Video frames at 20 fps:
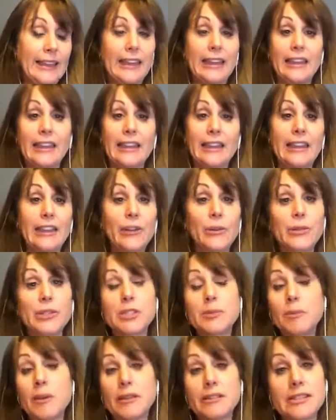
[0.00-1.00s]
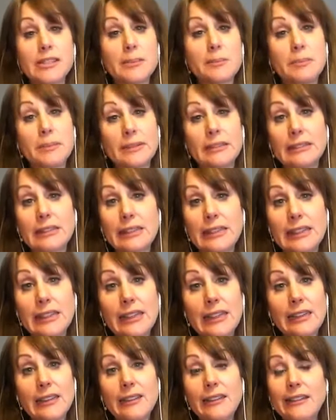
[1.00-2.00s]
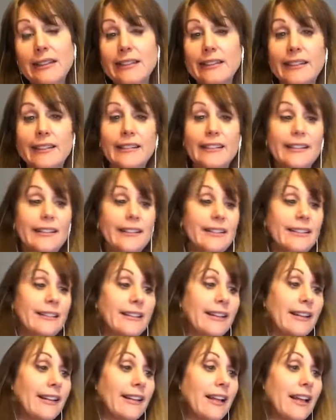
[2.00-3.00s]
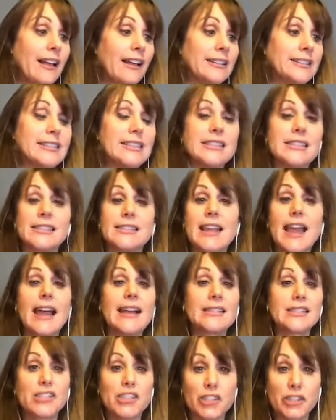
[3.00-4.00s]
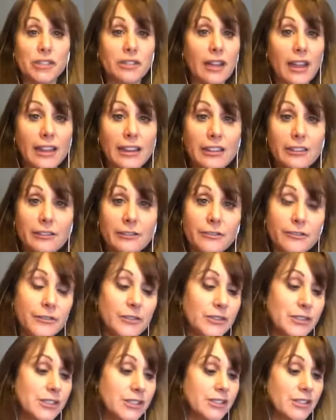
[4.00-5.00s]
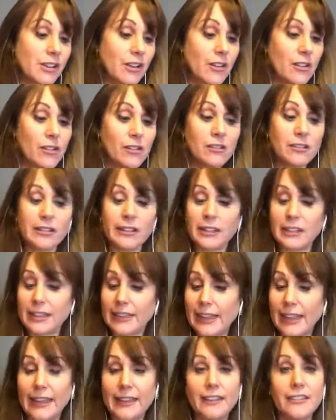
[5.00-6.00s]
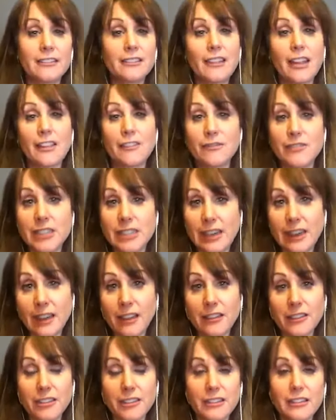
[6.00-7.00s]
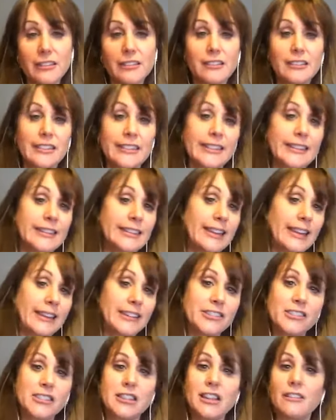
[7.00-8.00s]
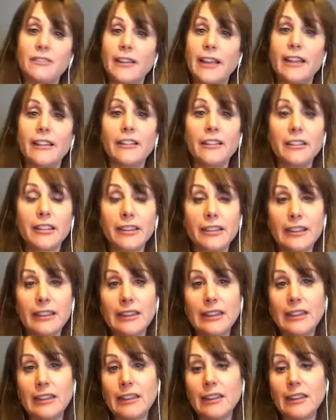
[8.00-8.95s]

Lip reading: irresponsibility, a disaster life. So get your life together, get yourself healthy,